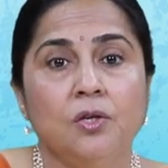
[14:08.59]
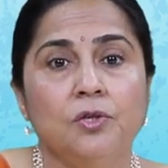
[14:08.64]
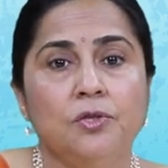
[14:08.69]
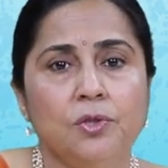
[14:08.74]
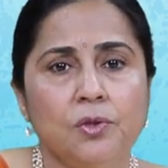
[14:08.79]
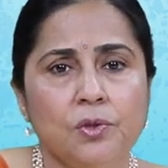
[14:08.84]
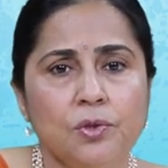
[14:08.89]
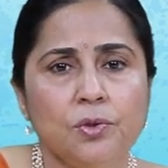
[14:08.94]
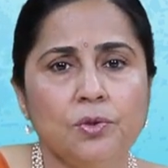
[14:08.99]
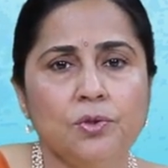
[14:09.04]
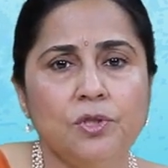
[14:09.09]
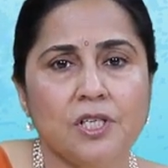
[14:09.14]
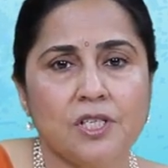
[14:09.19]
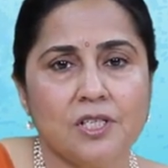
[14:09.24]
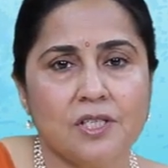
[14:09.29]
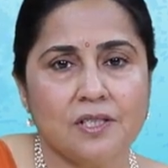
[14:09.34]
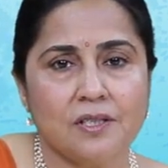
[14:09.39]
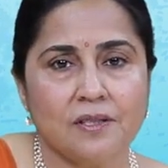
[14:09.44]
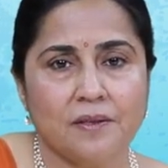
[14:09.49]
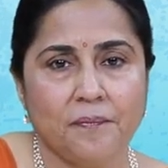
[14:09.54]
Due to
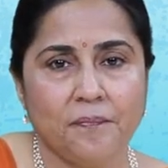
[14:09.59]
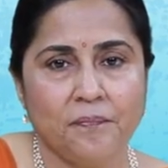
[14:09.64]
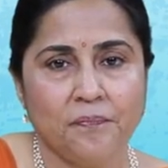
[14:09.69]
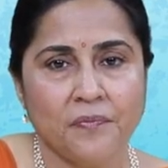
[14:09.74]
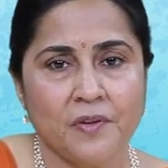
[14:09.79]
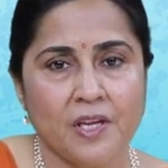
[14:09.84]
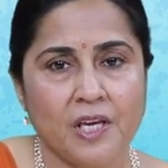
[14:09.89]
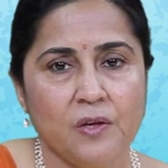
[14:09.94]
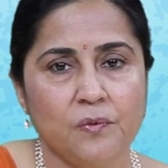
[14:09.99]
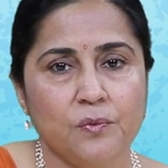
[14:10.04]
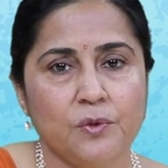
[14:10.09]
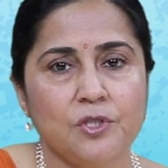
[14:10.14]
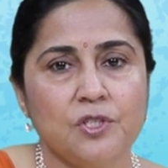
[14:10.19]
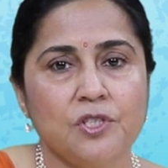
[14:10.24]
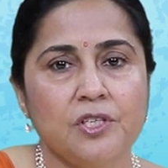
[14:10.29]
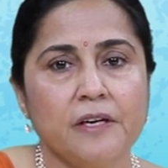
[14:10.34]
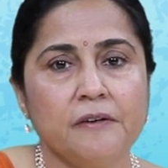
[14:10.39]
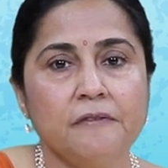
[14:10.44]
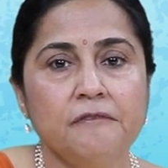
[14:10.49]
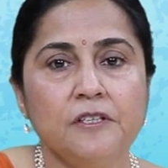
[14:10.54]
this, he
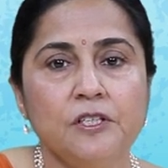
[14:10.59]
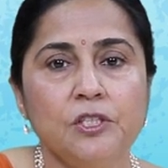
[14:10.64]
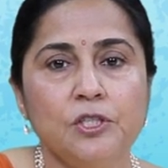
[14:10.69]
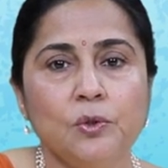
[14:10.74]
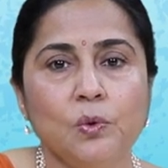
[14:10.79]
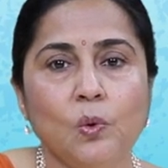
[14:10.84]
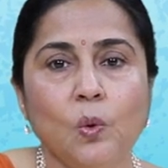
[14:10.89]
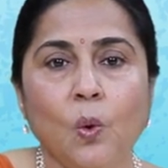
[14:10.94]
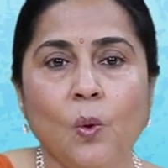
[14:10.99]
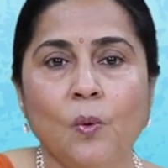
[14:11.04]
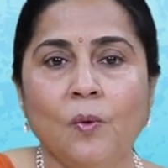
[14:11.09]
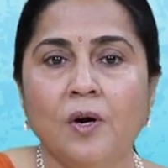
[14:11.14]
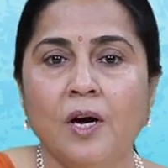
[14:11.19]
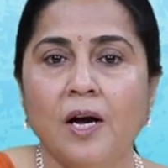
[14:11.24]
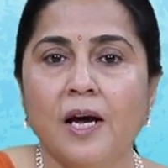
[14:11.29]
was referred to